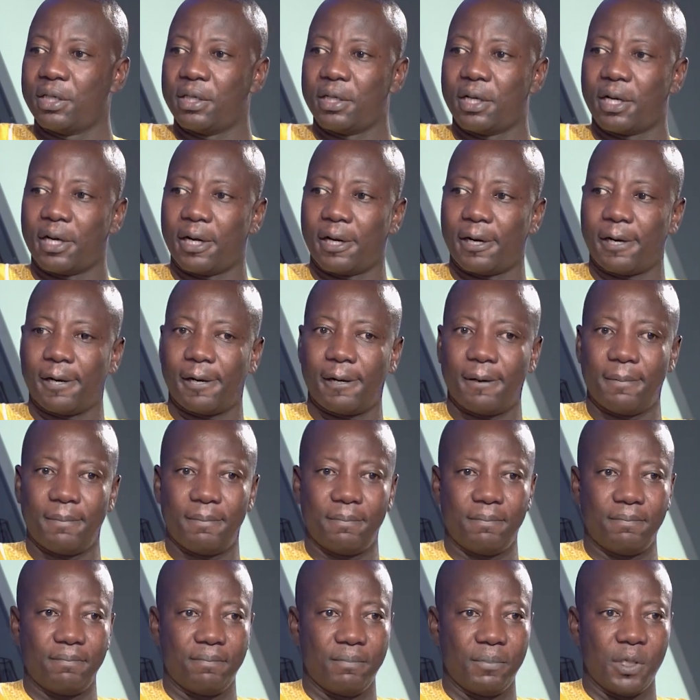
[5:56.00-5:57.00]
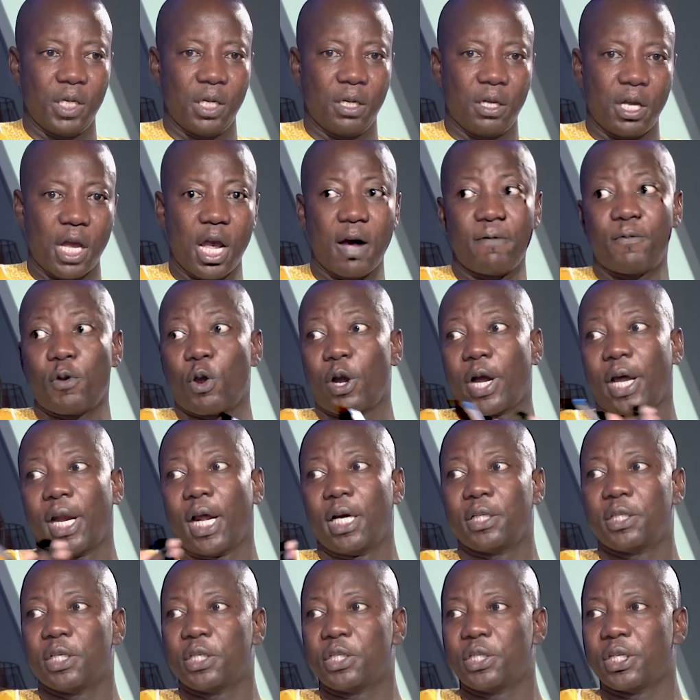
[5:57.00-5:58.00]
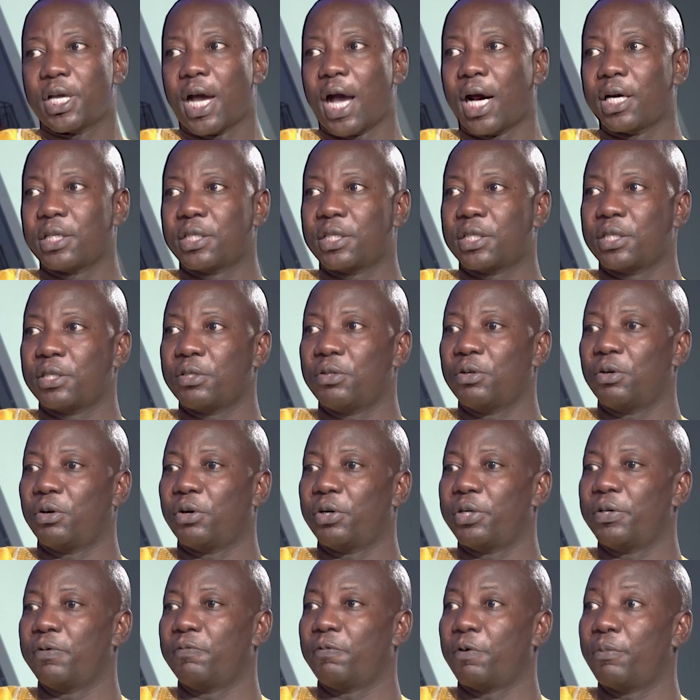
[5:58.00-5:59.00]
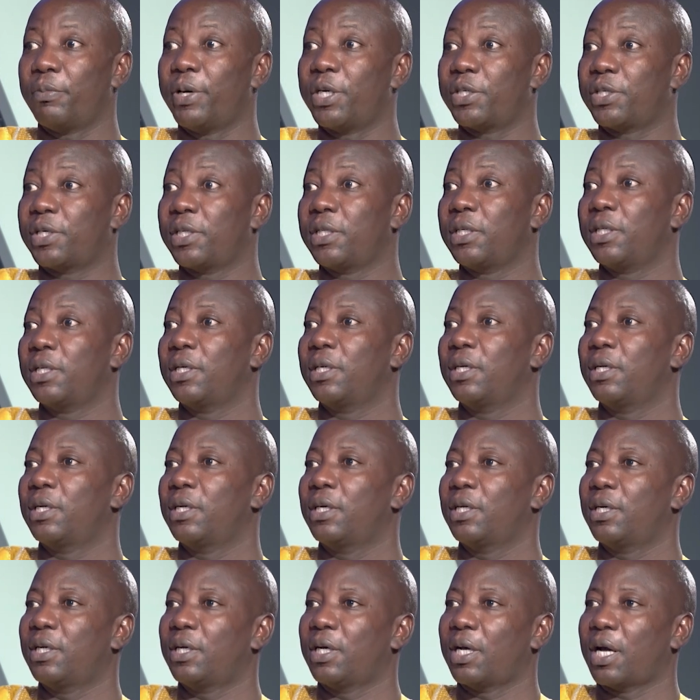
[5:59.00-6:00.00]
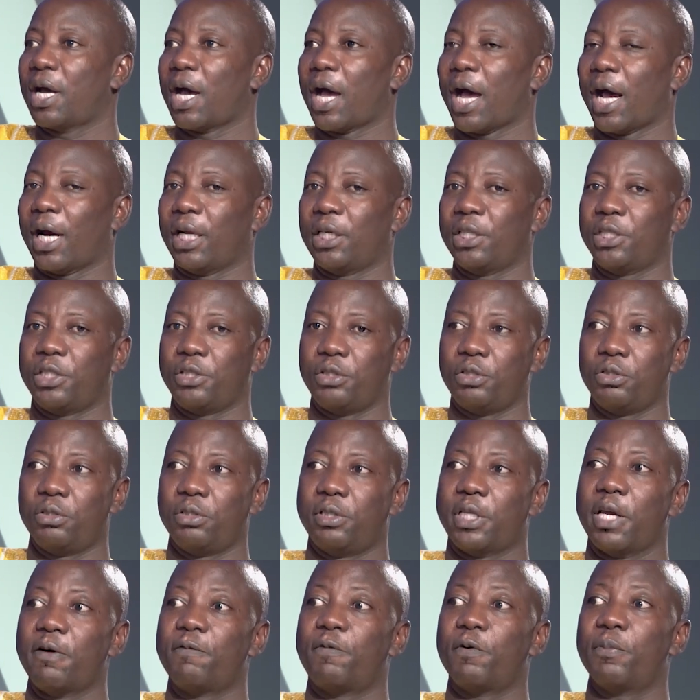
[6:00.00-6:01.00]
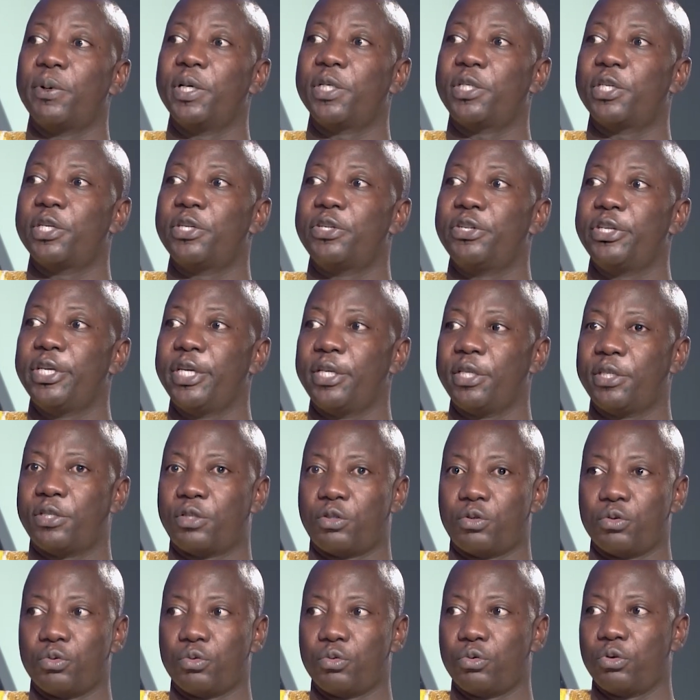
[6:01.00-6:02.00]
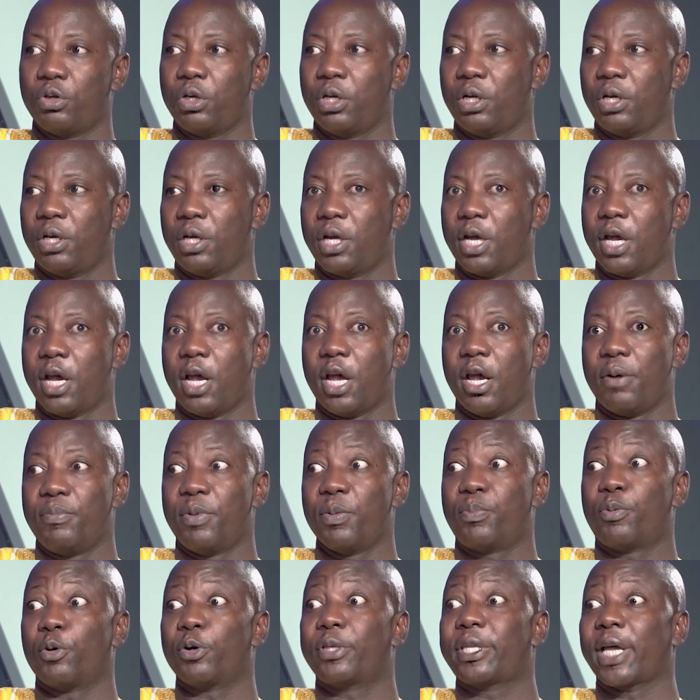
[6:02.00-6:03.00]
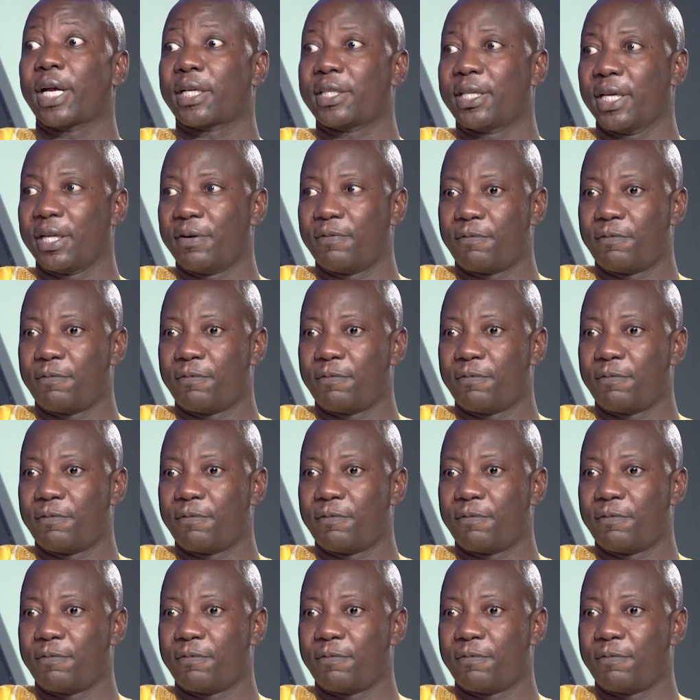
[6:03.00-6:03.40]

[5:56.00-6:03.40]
Every organization has, information, and the information needs to be protected